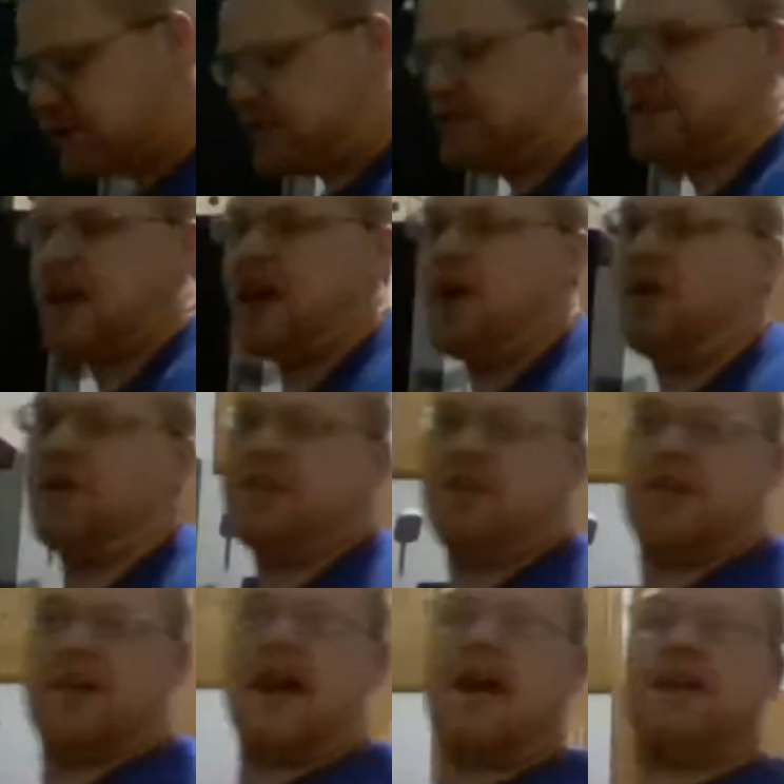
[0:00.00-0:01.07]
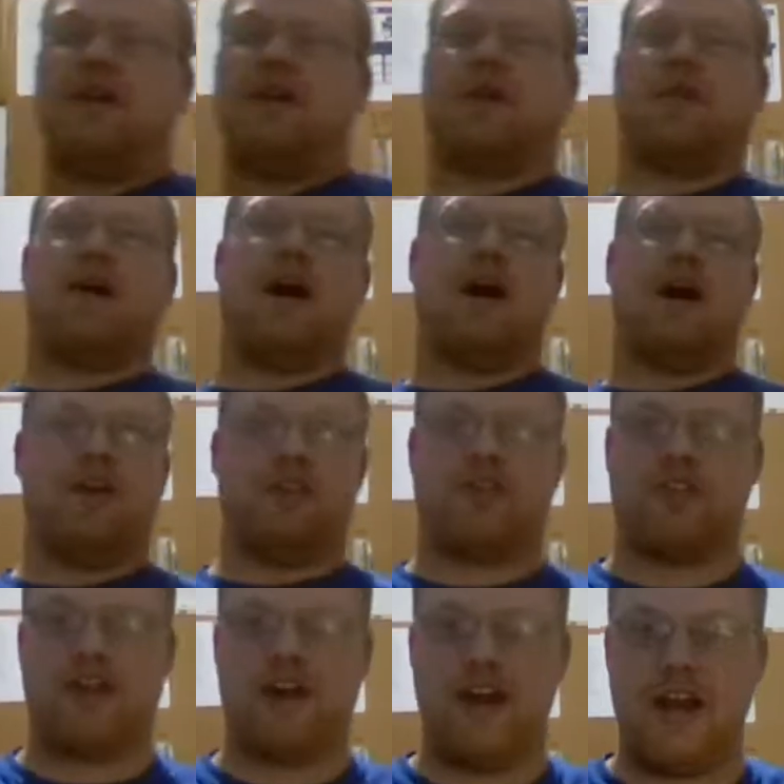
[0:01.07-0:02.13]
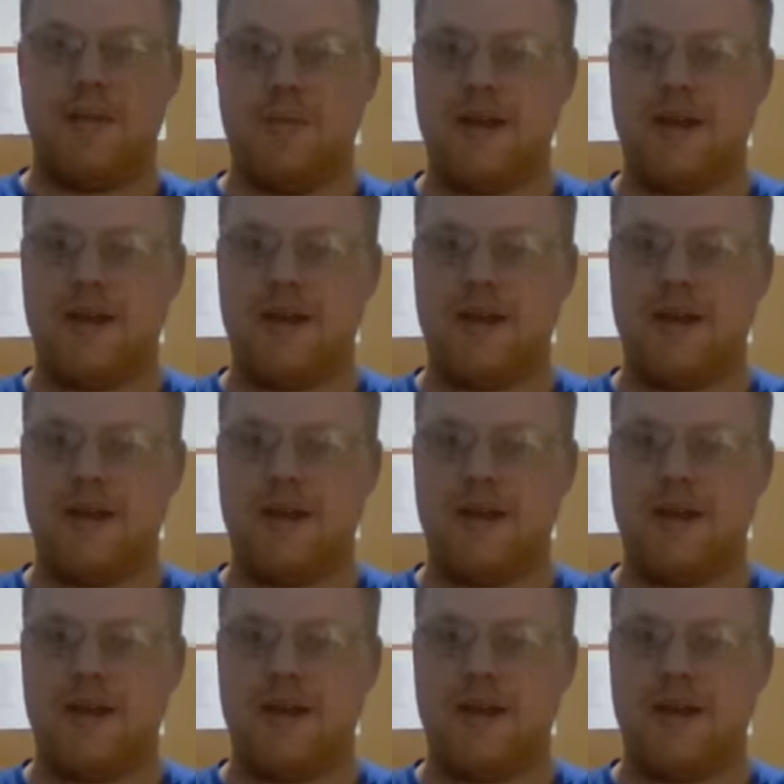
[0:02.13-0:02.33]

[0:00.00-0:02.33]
So you got your throttle trim,